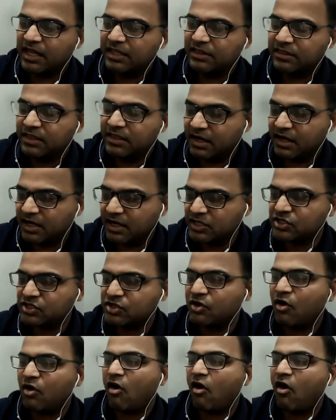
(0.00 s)
in the
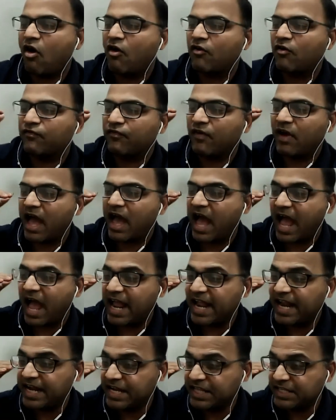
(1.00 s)
risk of
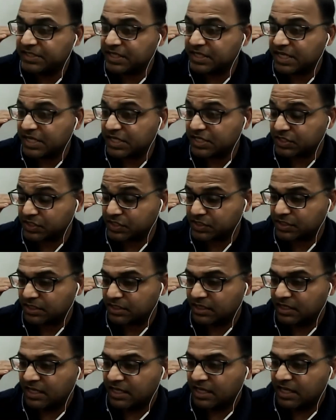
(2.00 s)
eye
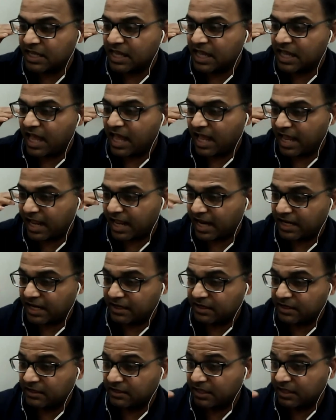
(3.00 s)
disease
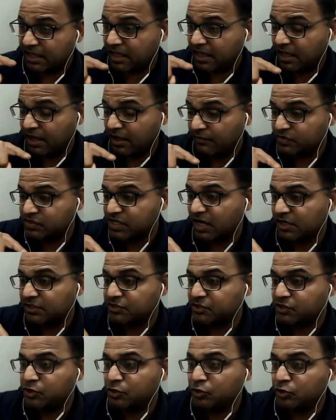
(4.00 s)
and the curve
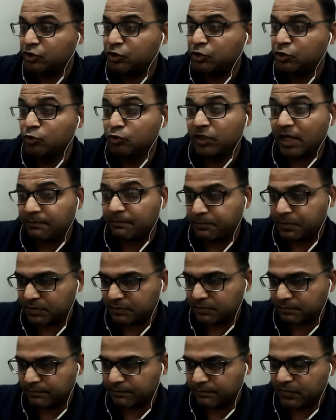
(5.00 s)
starts to shoot up.
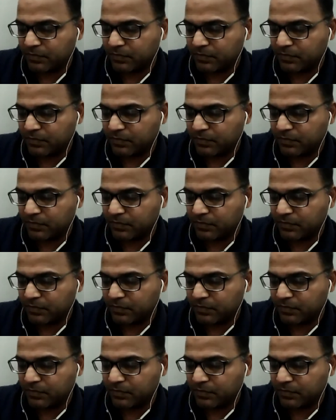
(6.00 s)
